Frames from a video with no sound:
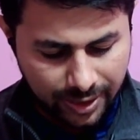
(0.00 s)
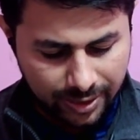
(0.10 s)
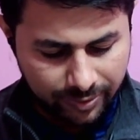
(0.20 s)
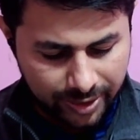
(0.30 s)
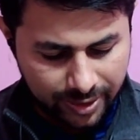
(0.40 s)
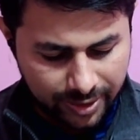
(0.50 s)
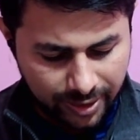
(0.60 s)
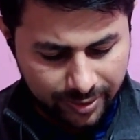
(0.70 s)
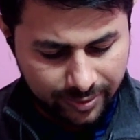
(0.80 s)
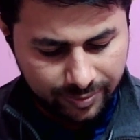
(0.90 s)

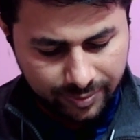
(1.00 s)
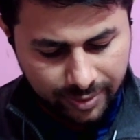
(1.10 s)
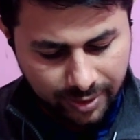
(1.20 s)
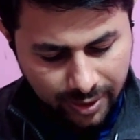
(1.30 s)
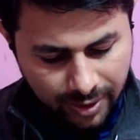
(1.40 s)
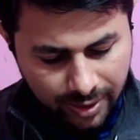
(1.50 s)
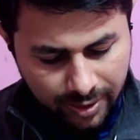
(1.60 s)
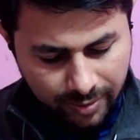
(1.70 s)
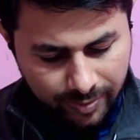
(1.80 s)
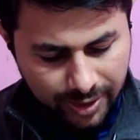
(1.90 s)
R13
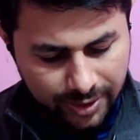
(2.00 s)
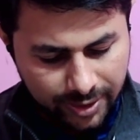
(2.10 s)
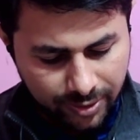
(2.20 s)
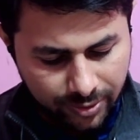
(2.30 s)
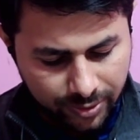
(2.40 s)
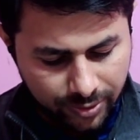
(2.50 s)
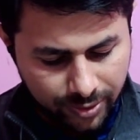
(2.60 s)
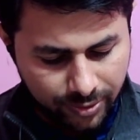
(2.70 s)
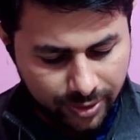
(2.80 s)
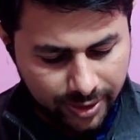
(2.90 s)
plus
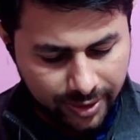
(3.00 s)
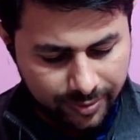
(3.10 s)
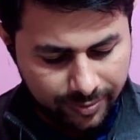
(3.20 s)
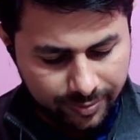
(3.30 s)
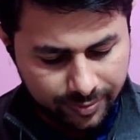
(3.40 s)
Q2 Q3